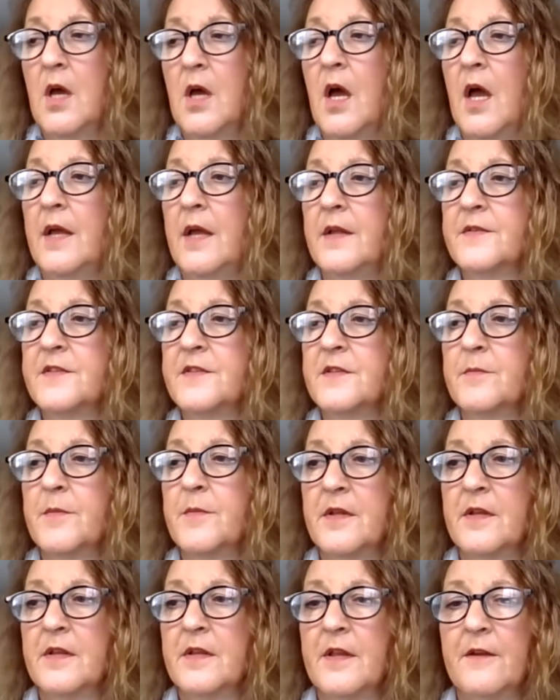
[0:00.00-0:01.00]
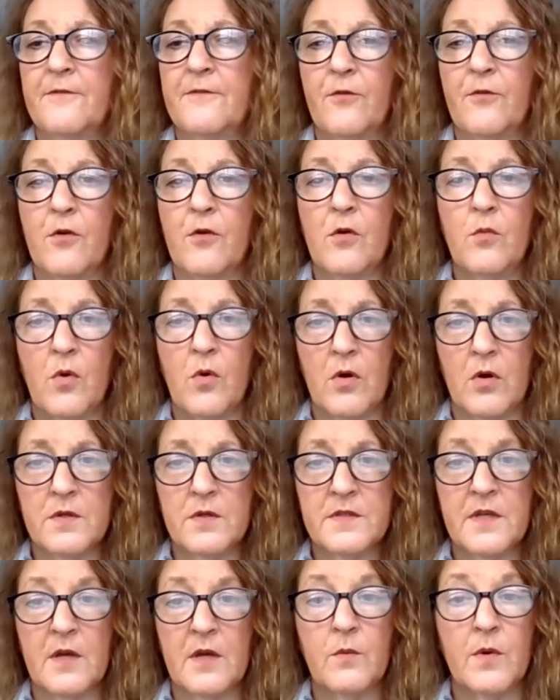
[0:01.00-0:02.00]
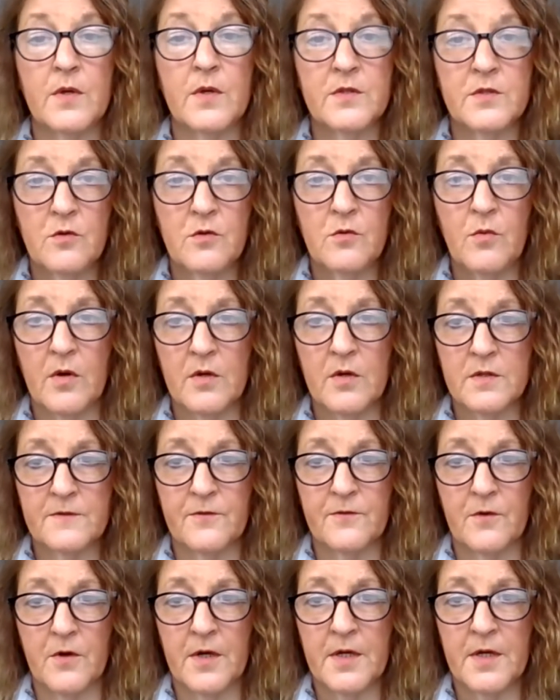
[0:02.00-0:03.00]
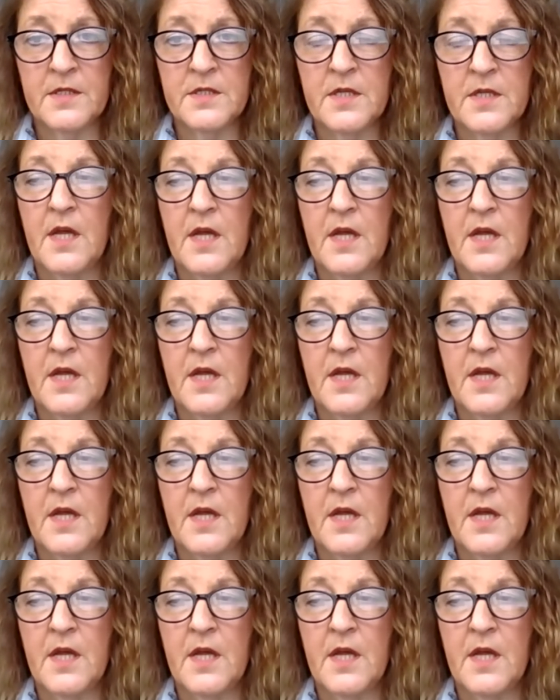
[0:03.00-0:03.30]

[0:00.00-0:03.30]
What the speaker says: and submitted it for awards. I won 2 awards for it.